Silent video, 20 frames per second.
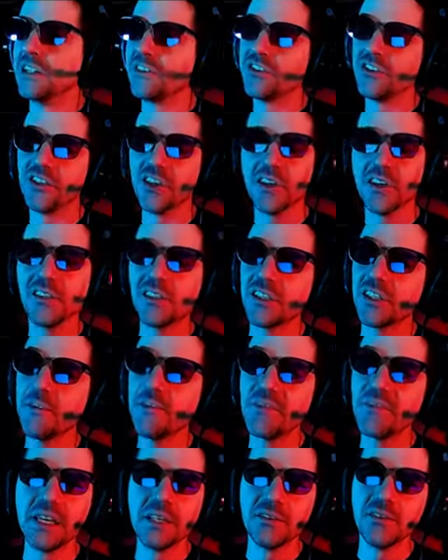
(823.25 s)
does
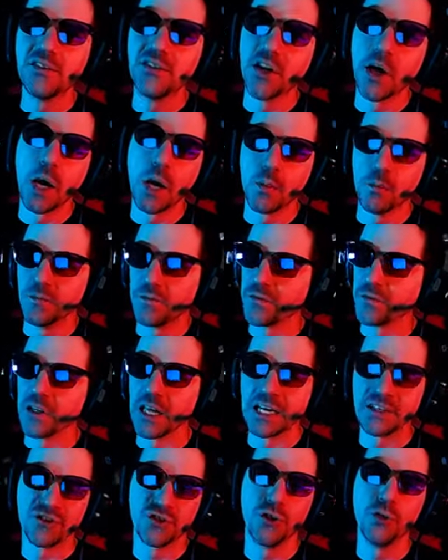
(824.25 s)
something dumb for
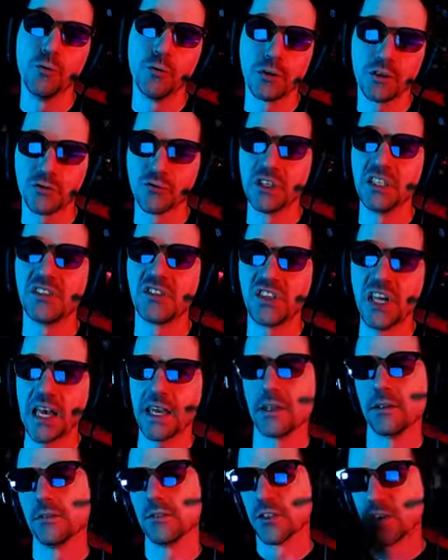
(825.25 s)
like two or three
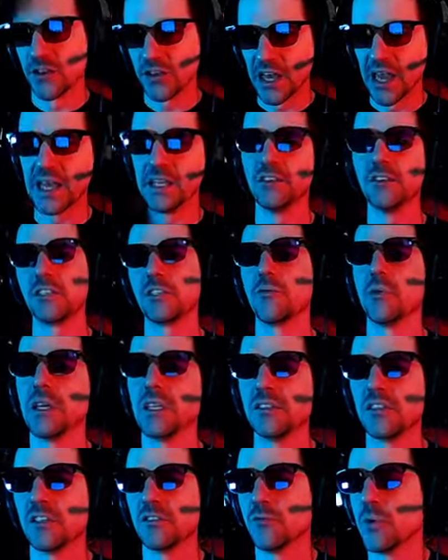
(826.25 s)
seconds, then
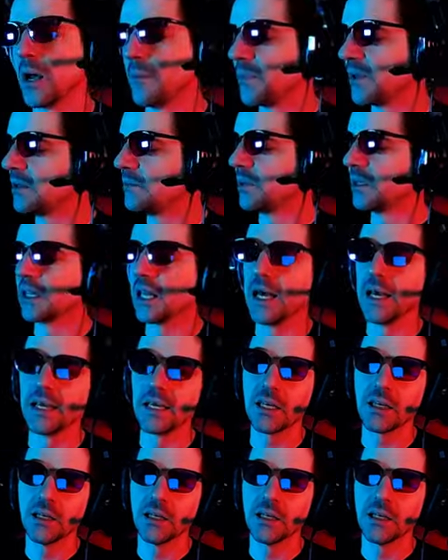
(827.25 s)
swings his weapon, but like.